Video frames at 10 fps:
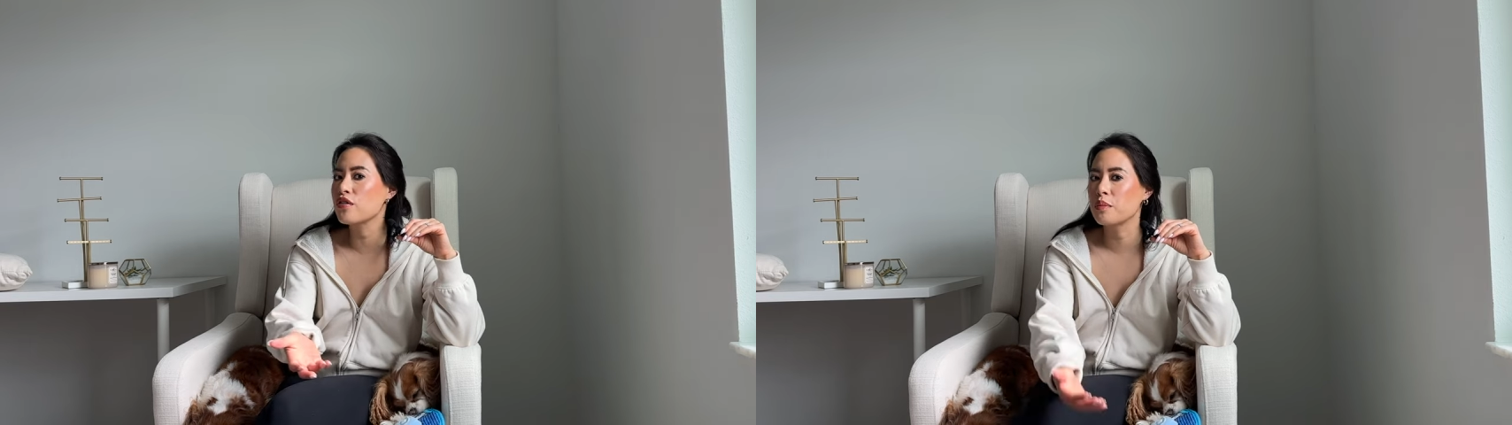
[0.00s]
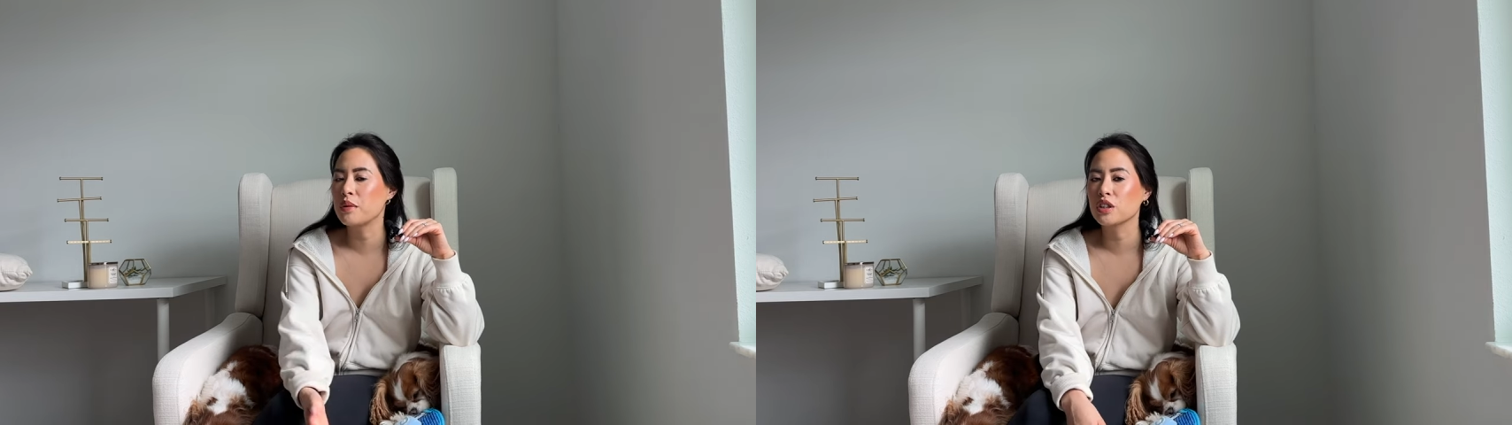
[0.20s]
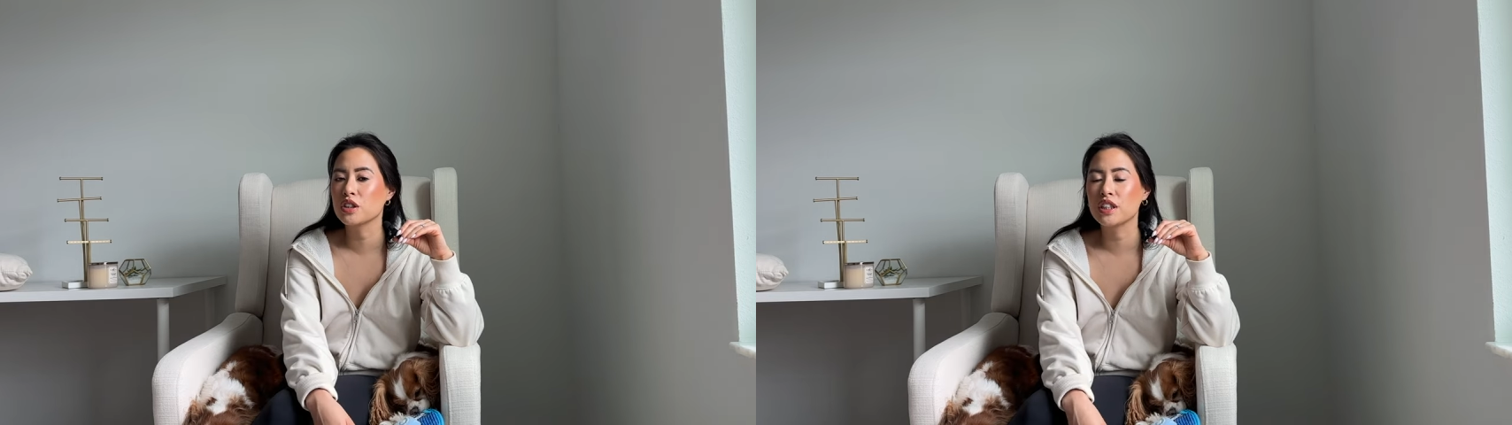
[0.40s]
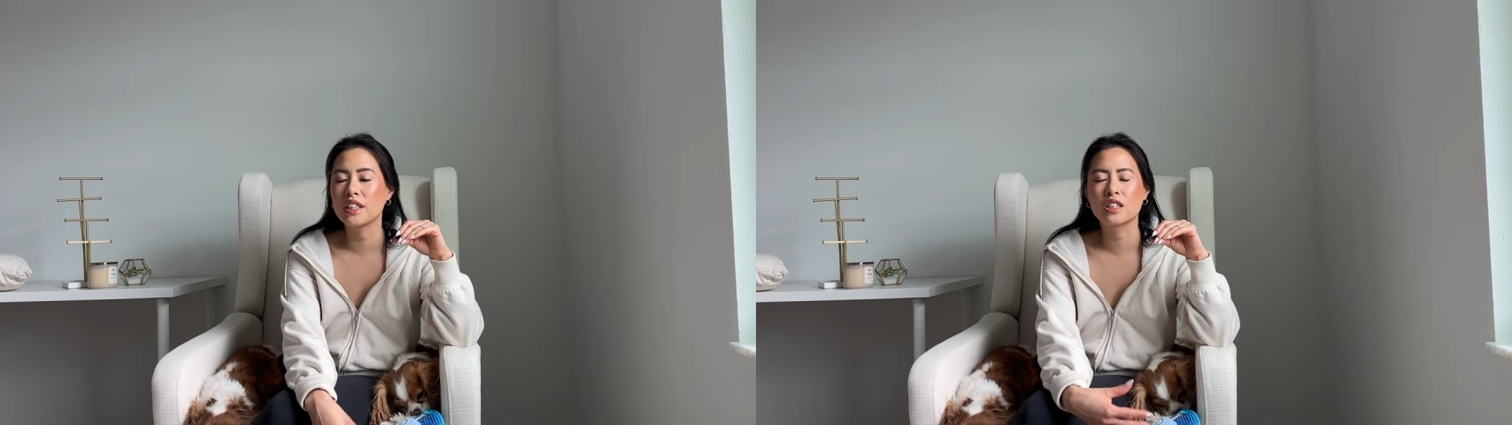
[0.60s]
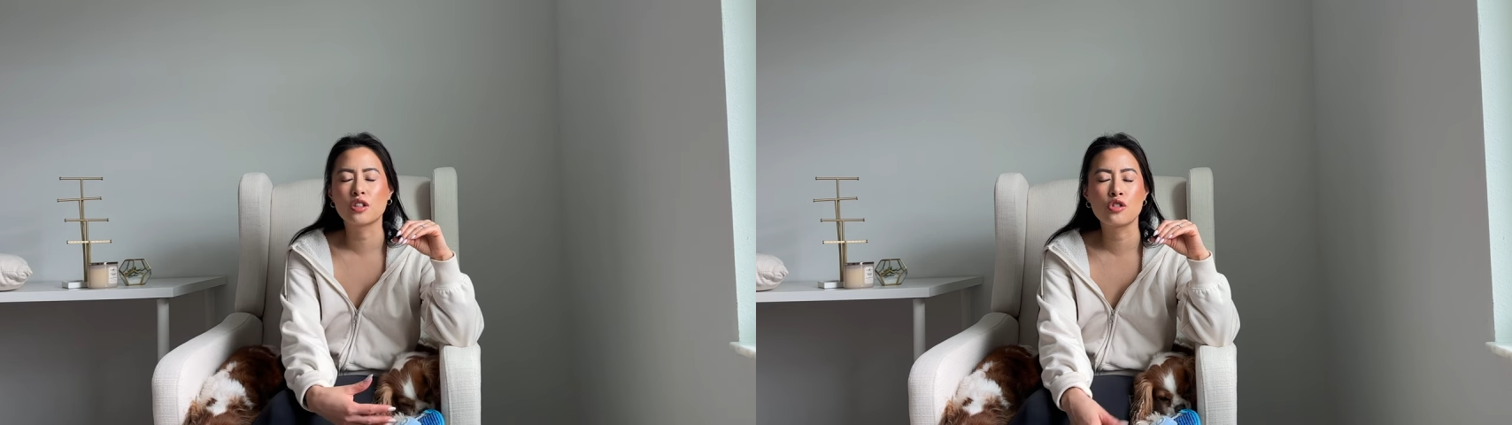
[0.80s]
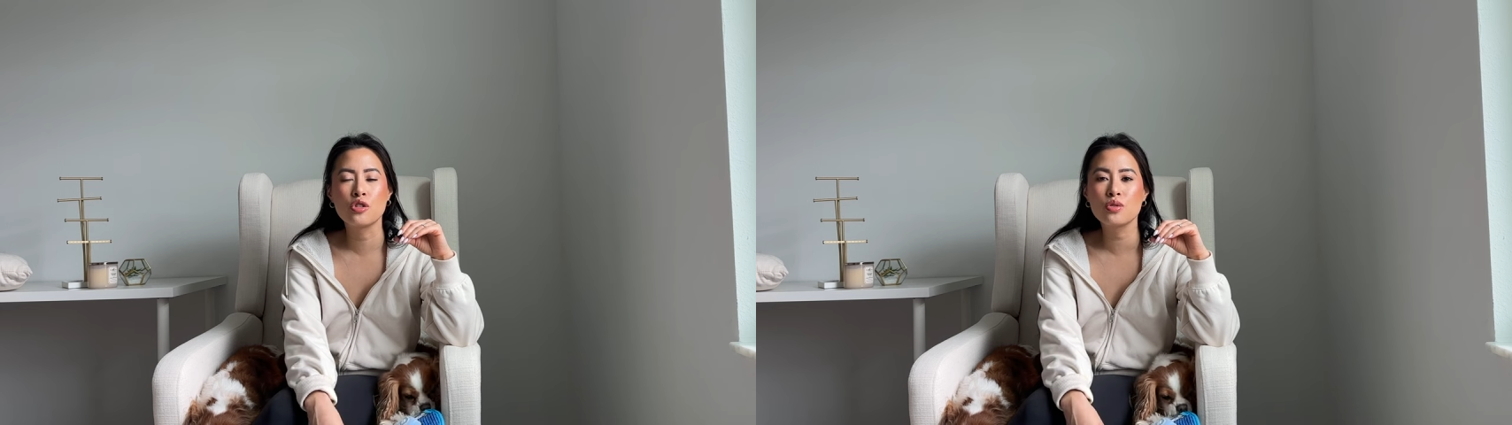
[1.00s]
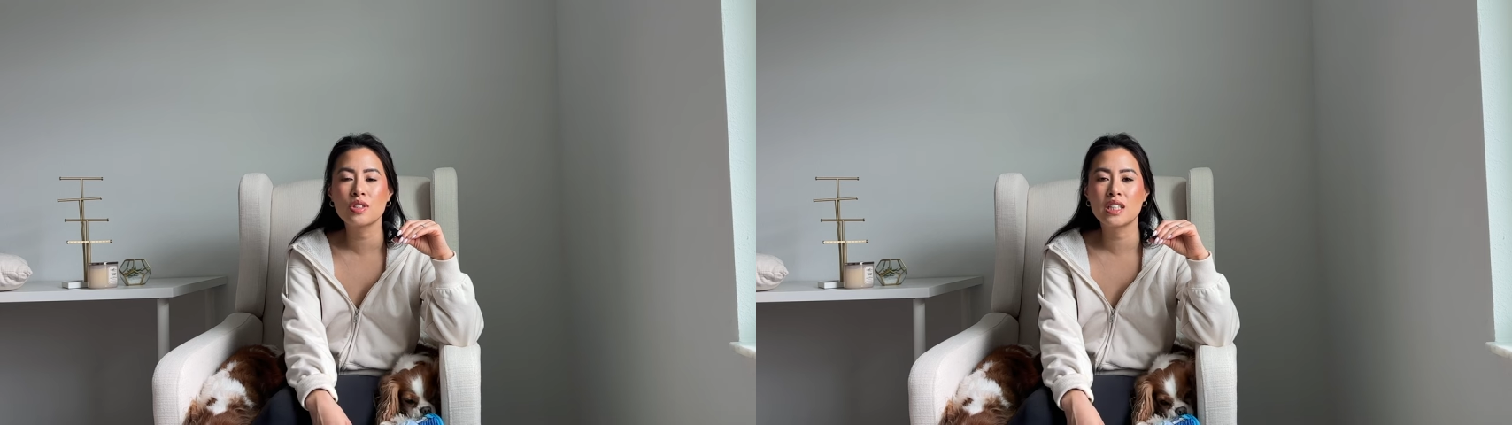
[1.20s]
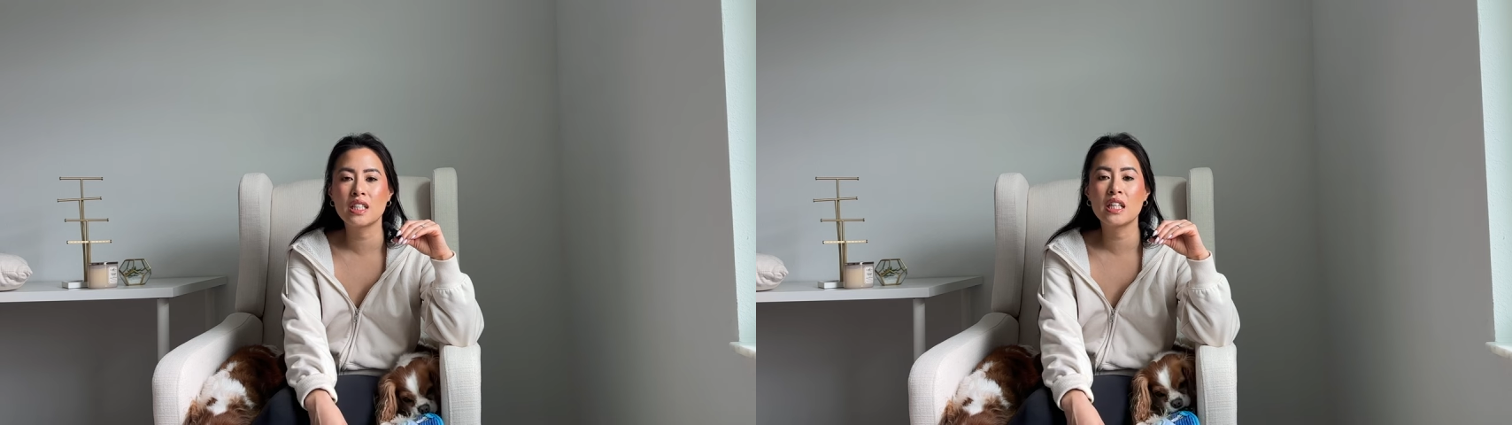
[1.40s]
familiar. It's a new
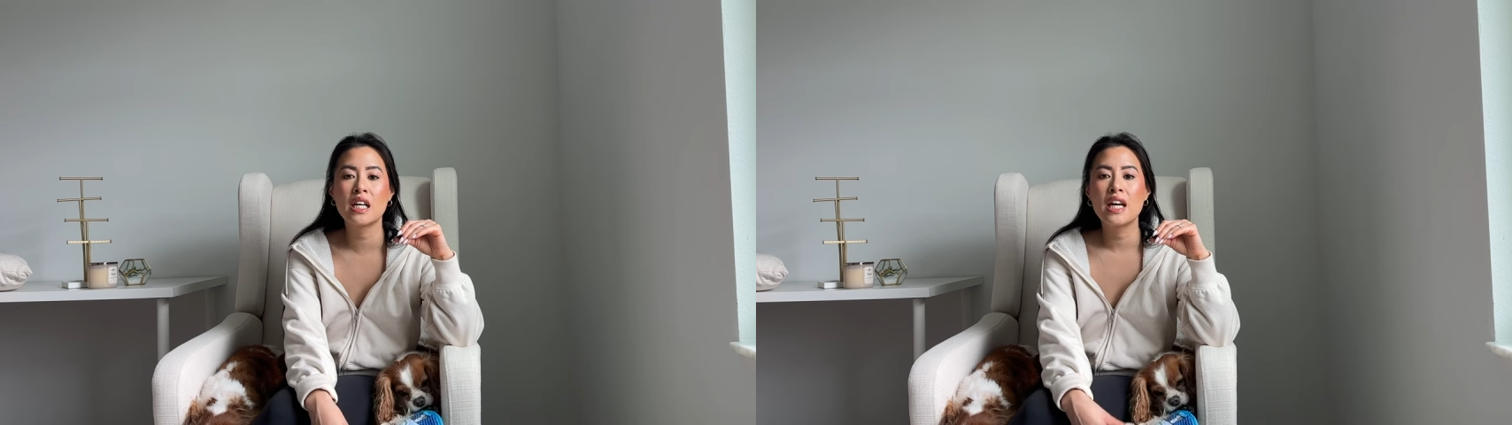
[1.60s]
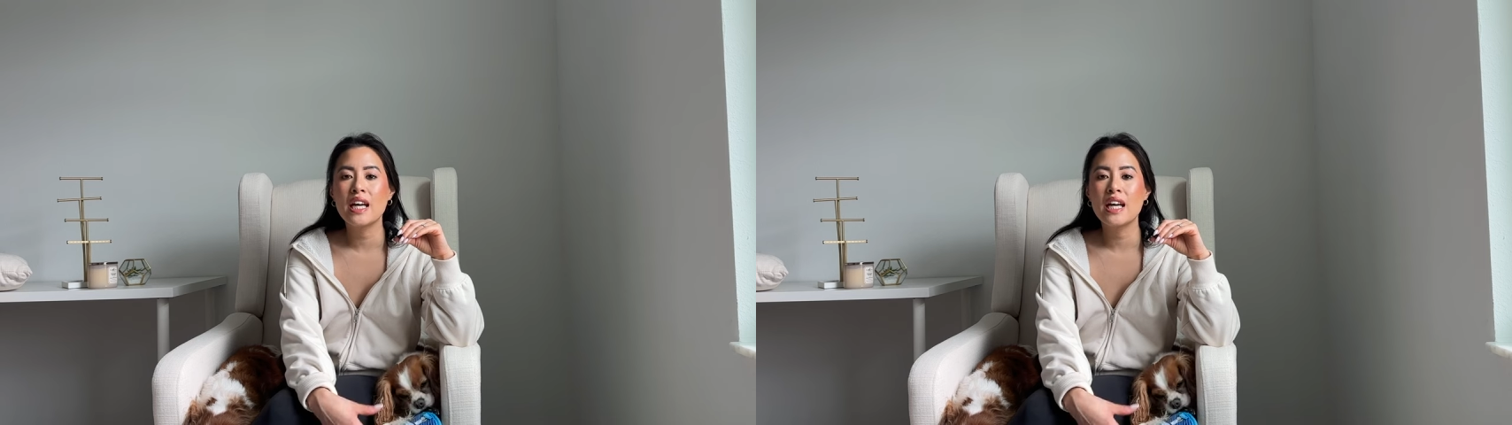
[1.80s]
city,